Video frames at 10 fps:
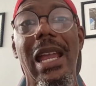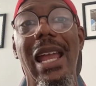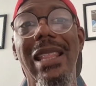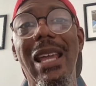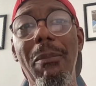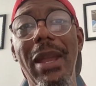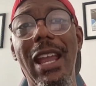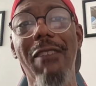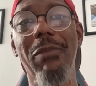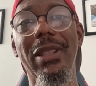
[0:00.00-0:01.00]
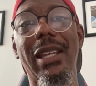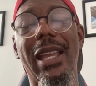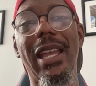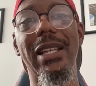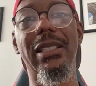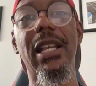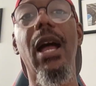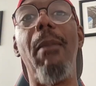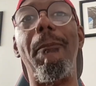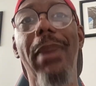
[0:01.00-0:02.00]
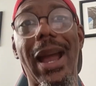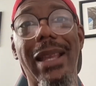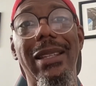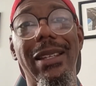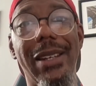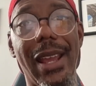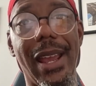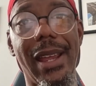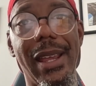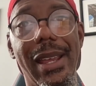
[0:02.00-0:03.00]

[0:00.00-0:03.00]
And that may have been the case back in the day.